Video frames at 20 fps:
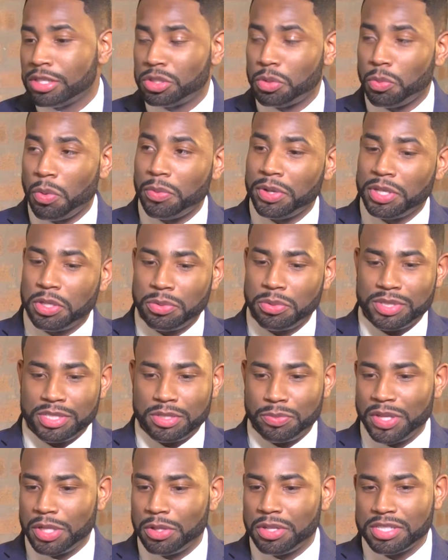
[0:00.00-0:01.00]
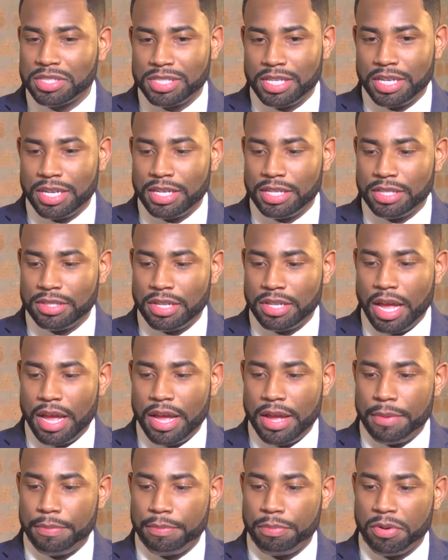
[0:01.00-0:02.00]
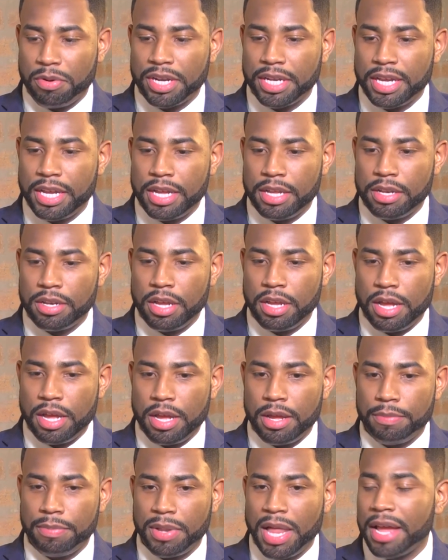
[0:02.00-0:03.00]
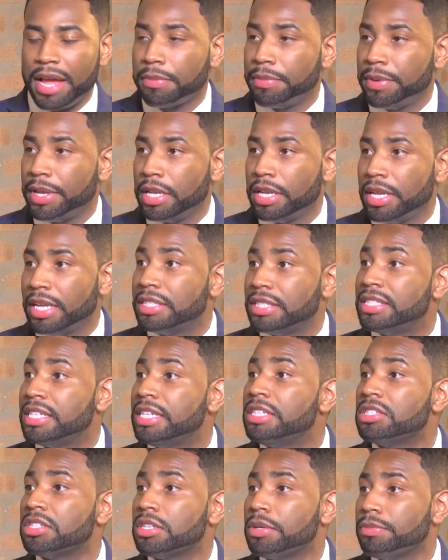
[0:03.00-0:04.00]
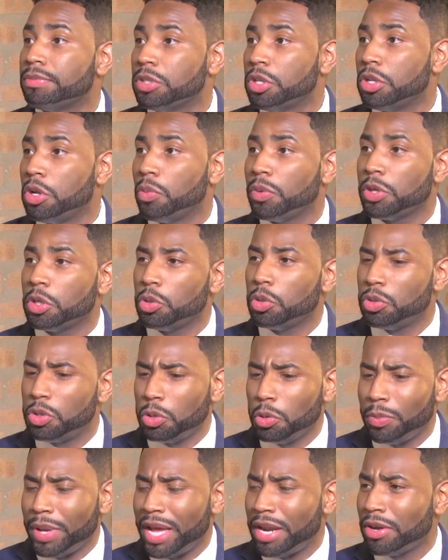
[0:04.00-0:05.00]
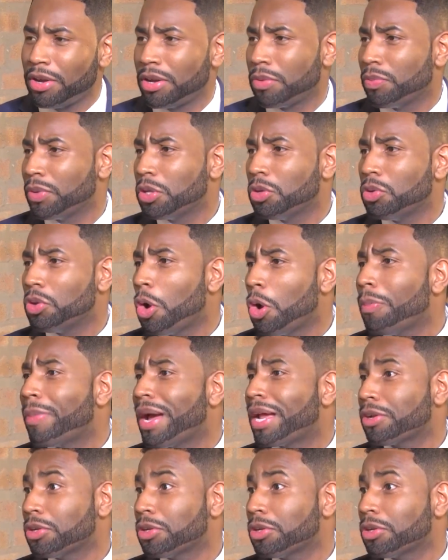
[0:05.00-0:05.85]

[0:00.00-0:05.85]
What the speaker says: So what we do is we look to bring in black men and teach them. You know, when you do better and when you know better,